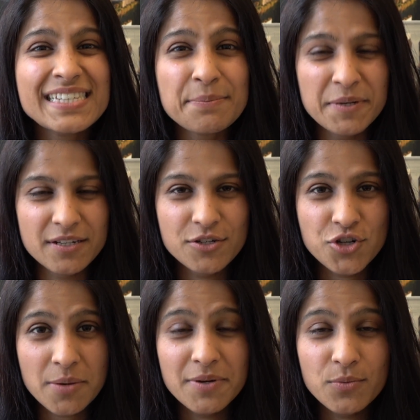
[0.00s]
typical
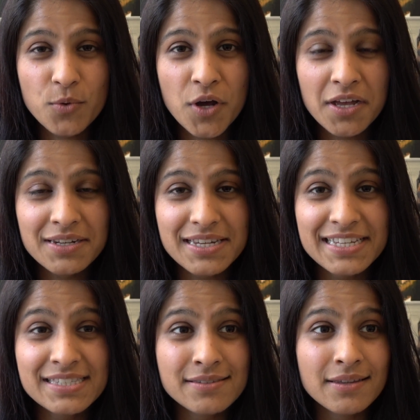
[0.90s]
German word.
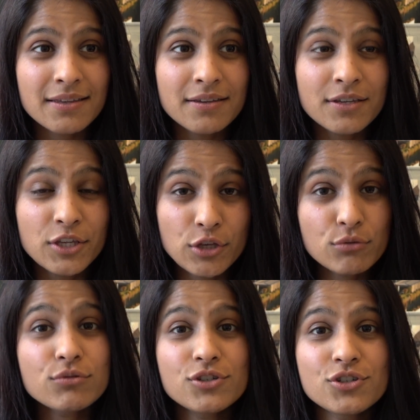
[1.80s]
It's
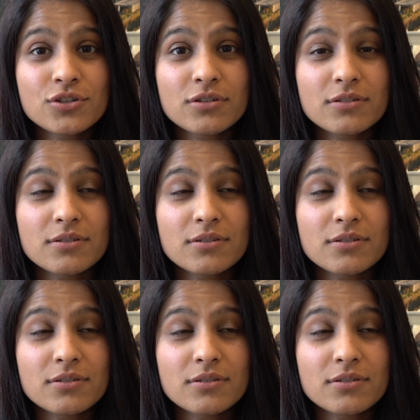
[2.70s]
huge.